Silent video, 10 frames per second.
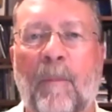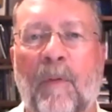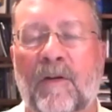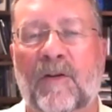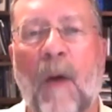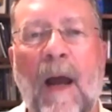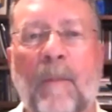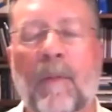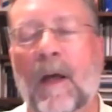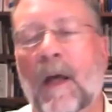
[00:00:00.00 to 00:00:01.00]
or a
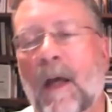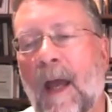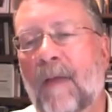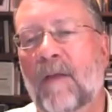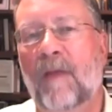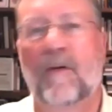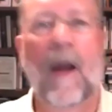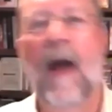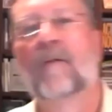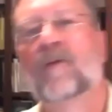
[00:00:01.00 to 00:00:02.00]
swipe, and then they're
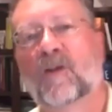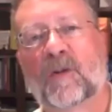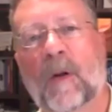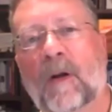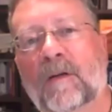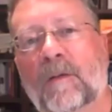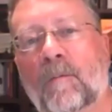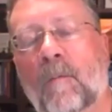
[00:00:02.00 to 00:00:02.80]
out of your experience.